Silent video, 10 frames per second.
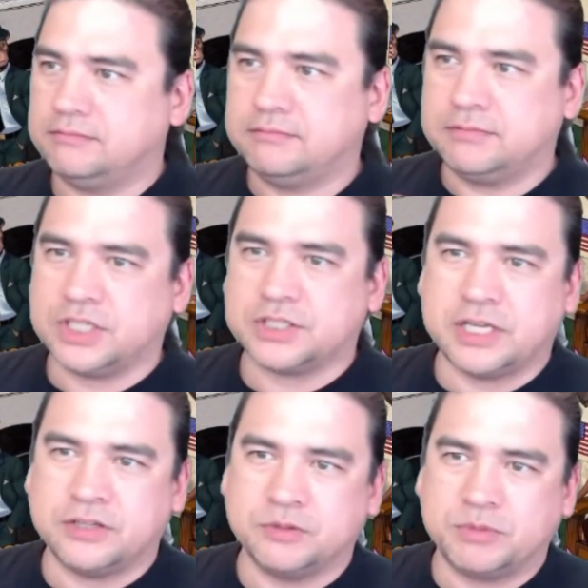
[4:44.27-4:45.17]

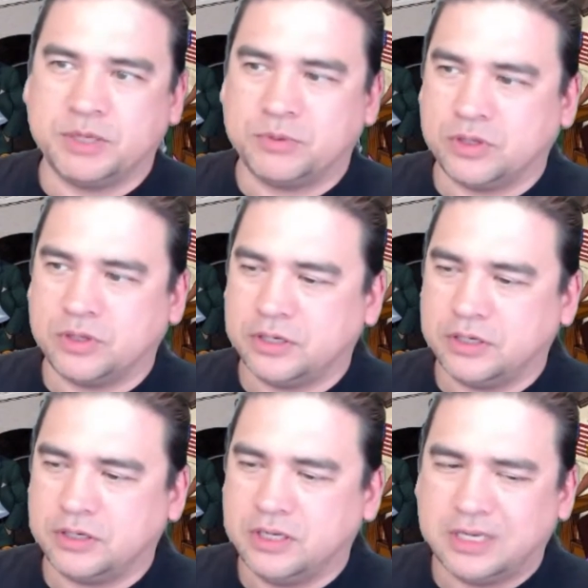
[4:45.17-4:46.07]
6,000 people on,
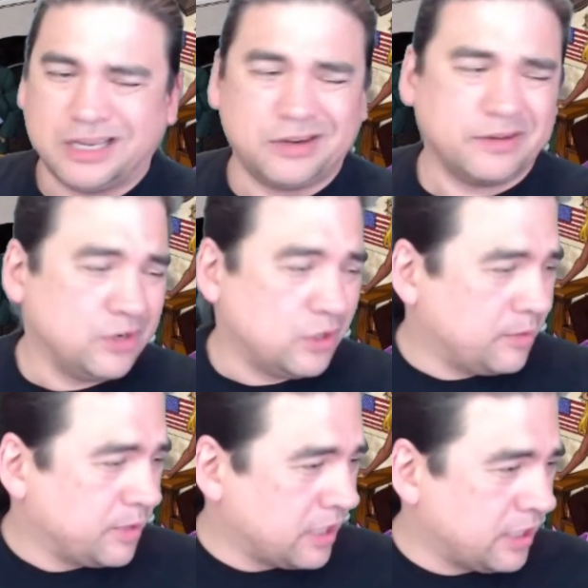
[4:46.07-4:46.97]
I don't even know how
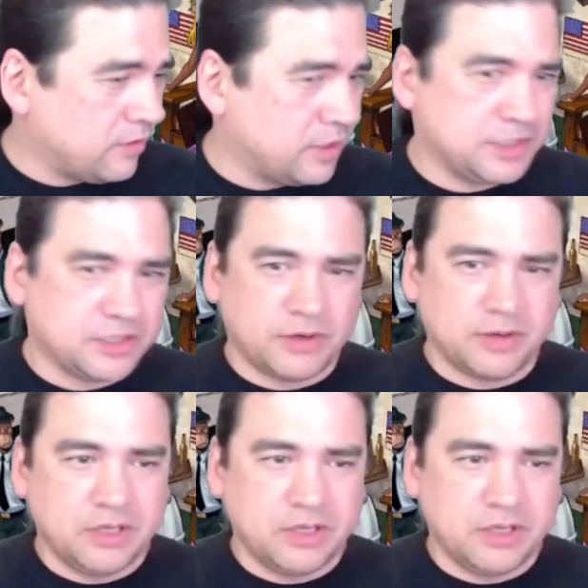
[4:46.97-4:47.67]
many I have on Instagram,